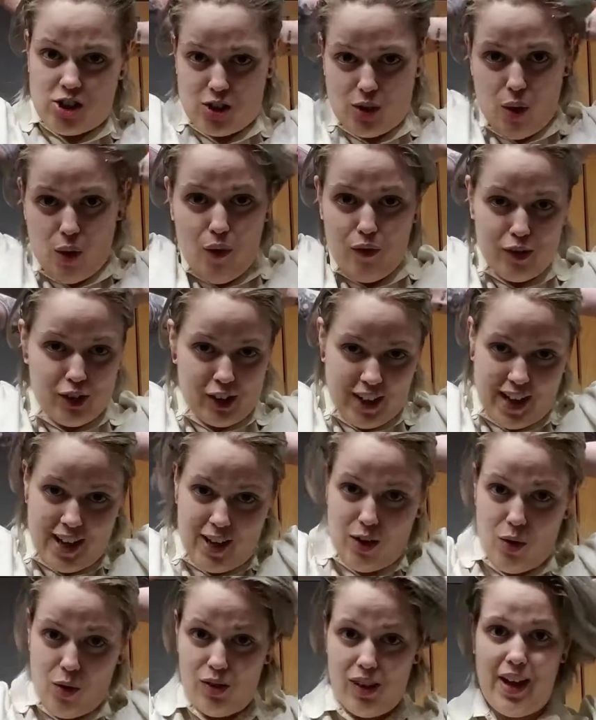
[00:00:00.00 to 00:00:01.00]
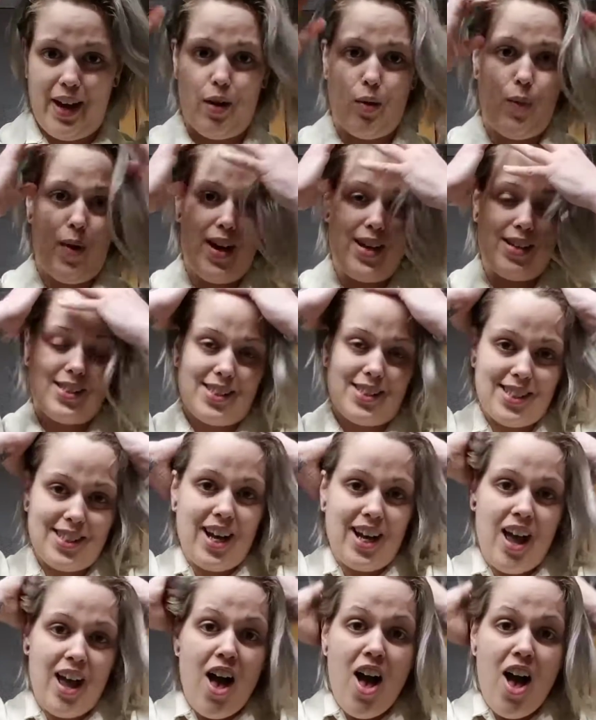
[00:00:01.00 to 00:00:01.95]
so hopefully I don't like waste